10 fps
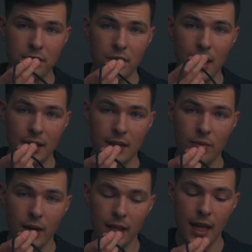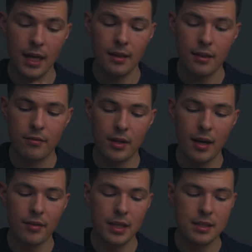If you can get the right length for the
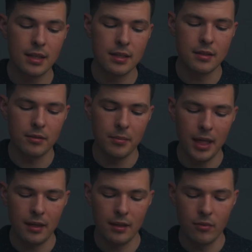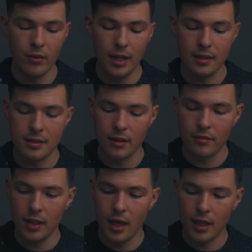FX6, it'll make the rig
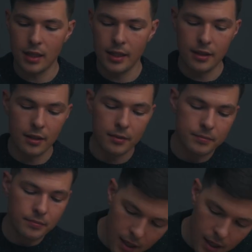itself a lot cleaner.